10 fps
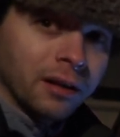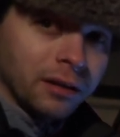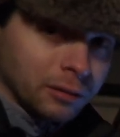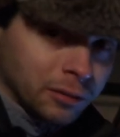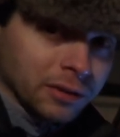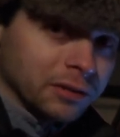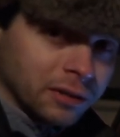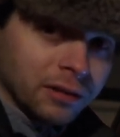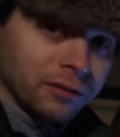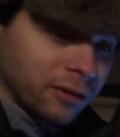you will
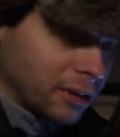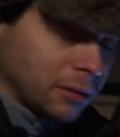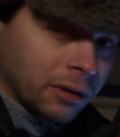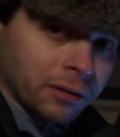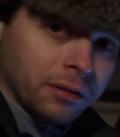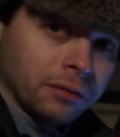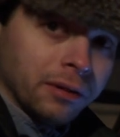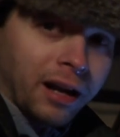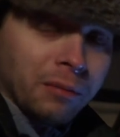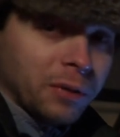see it very quickly through
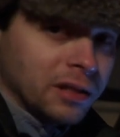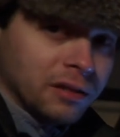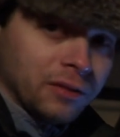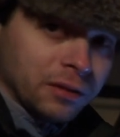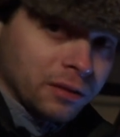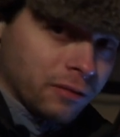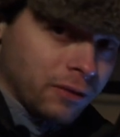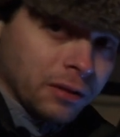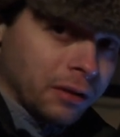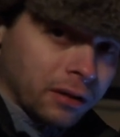an eyepiece if you're just viewing